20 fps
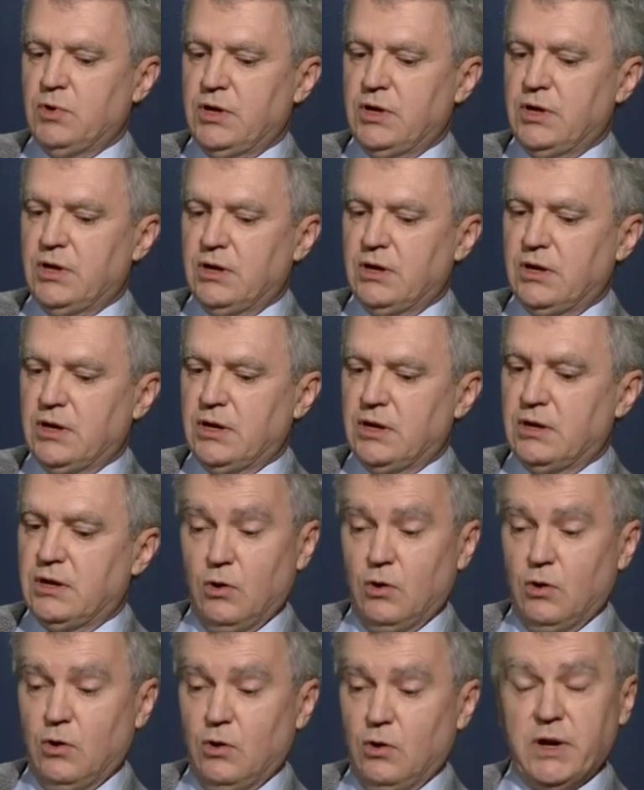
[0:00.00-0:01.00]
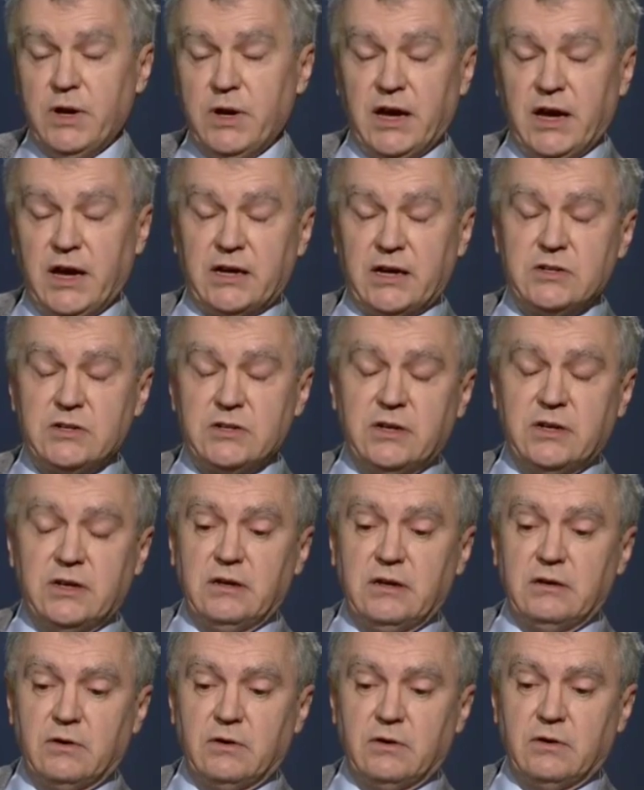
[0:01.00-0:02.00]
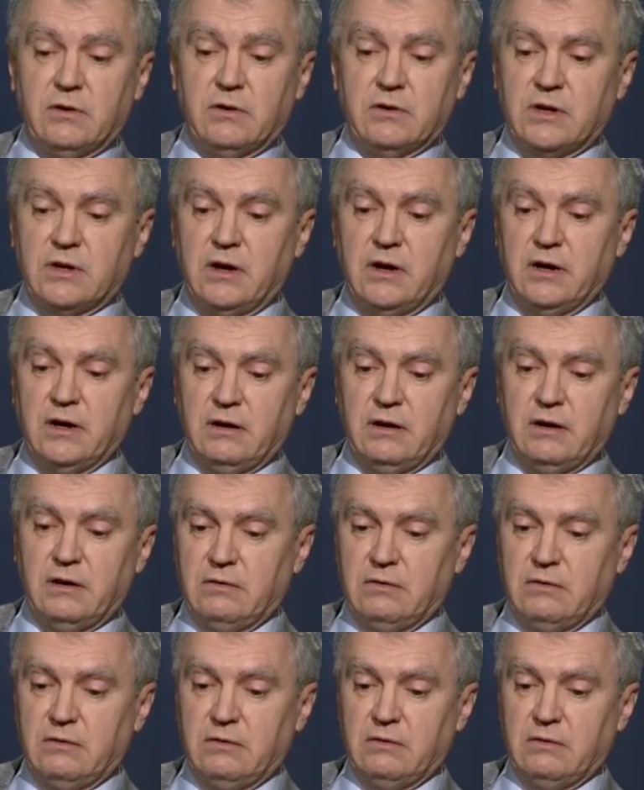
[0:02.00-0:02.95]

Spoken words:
But nobody actually, as far as I